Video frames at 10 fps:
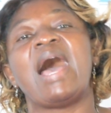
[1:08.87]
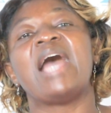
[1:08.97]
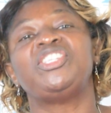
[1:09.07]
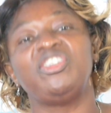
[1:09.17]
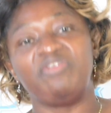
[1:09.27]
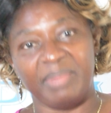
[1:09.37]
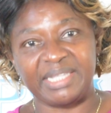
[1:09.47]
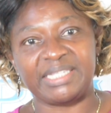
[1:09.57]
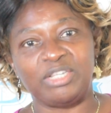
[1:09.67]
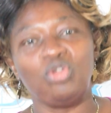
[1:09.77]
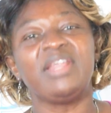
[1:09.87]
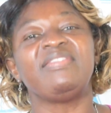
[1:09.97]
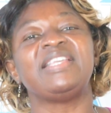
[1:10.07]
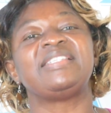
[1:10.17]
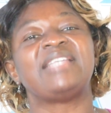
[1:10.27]
achievements during
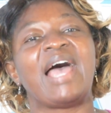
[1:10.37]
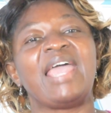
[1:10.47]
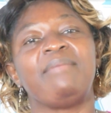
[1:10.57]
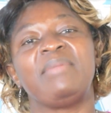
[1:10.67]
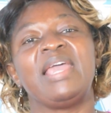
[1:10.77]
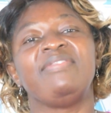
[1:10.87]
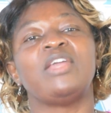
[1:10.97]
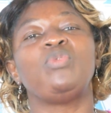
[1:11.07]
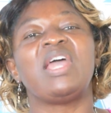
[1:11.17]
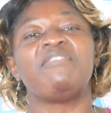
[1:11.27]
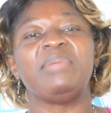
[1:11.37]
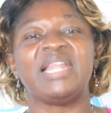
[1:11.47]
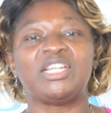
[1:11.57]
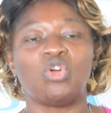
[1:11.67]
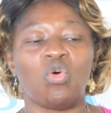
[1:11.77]
this time that we have been
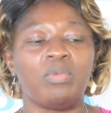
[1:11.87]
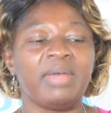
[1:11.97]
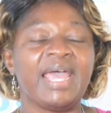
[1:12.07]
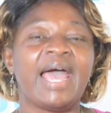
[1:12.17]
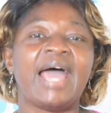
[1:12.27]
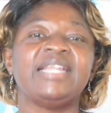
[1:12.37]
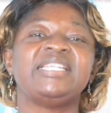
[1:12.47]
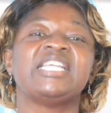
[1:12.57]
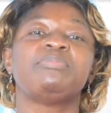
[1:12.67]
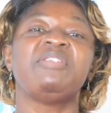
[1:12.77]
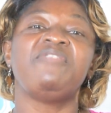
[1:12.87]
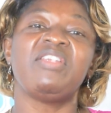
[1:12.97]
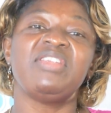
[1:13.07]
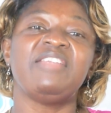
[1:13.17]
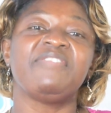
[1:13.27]
at home and it has been
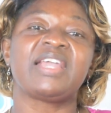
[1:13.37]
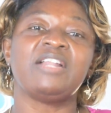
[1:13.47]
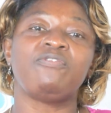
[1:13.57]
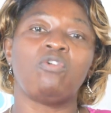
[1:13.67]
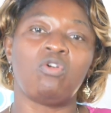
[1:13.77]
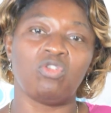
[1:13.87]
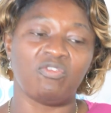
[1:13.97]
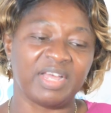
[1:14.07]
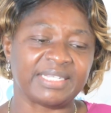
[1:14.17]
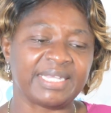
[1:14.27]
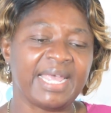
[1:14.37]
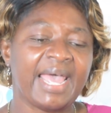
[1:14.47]
very difficult for all of us.